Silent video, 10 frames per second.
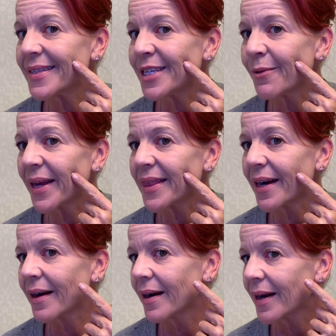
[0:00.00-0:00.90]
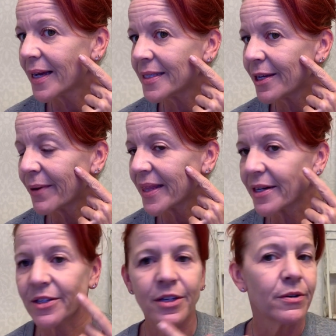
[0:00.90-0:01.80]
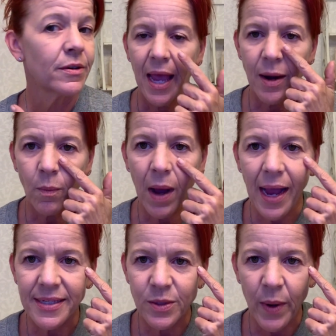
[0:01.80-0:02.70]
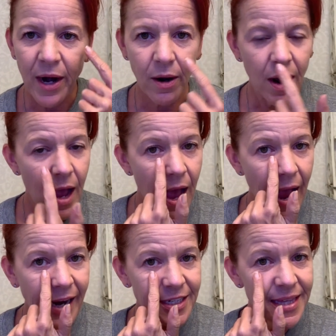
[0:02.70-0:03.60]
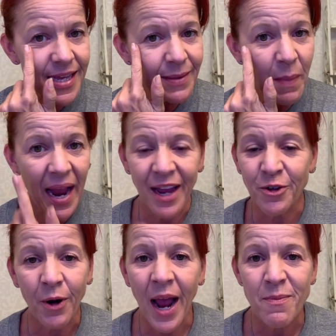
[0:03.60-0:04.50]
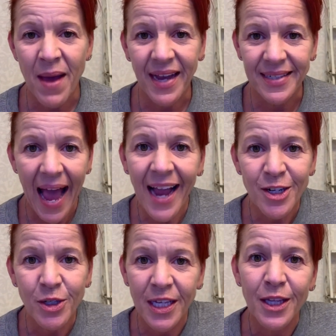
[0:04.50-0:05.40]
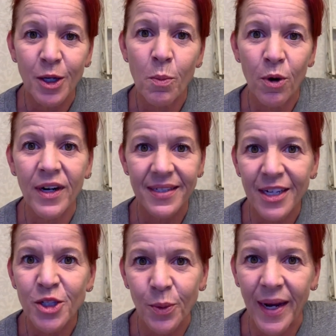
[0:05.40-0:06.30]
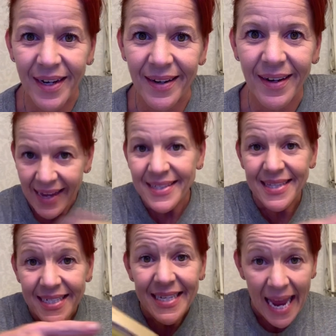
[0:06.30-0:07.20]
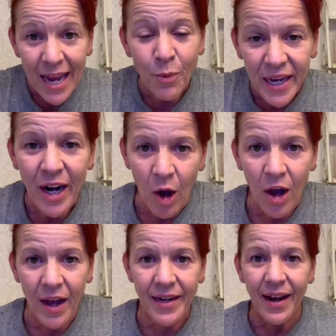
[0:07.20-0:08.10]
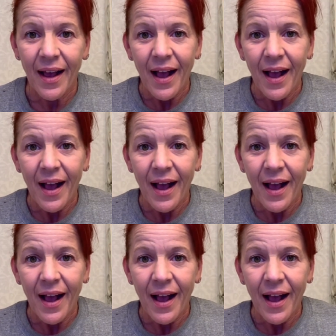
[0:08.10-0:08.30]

right there. I see you right there too. And I swear, I just think my under eye bags actually look more accentuated. As the day went on,